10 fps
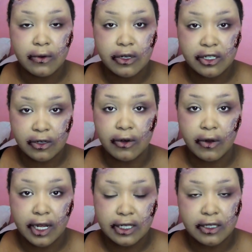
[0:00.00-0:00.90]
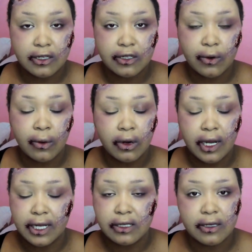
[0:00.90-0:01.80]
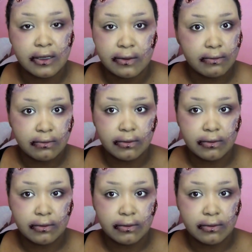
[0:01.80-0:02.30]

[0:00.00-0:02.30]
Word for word: your circle lenses or lenses